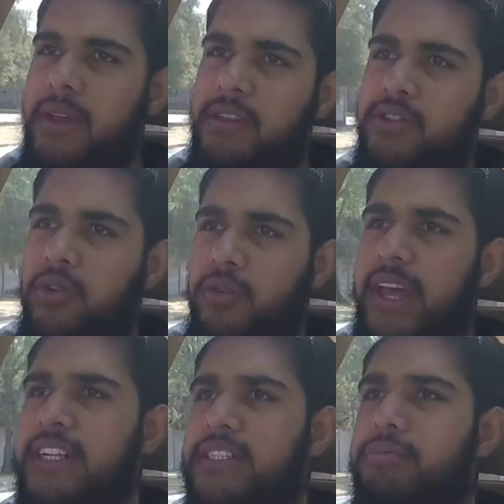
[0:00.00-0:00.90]
So the
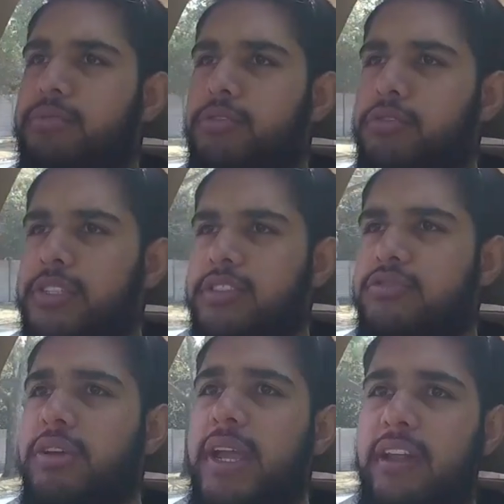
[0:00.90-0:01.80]
engine produces
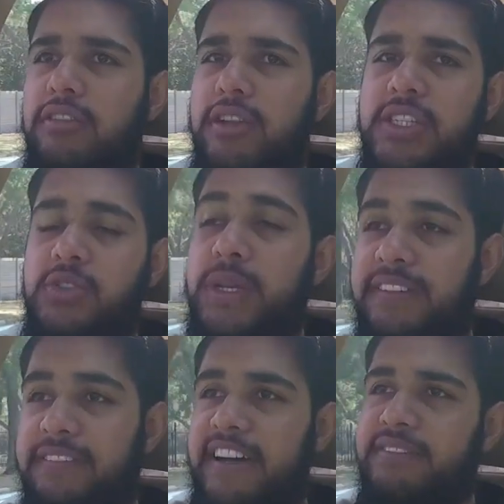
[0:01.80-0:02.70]

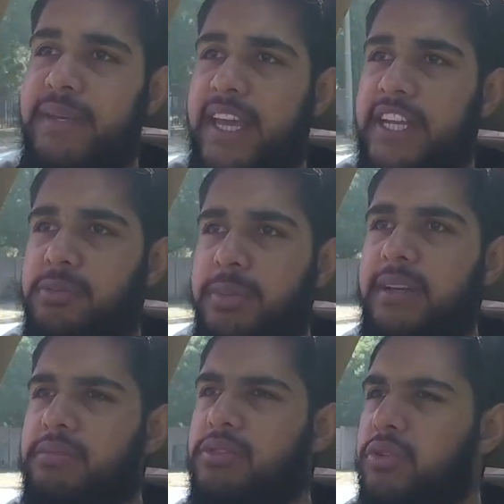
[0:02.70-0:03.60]
325
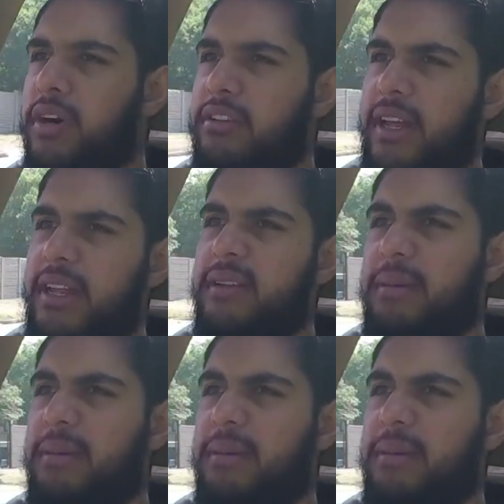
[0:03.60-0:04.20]
bhp,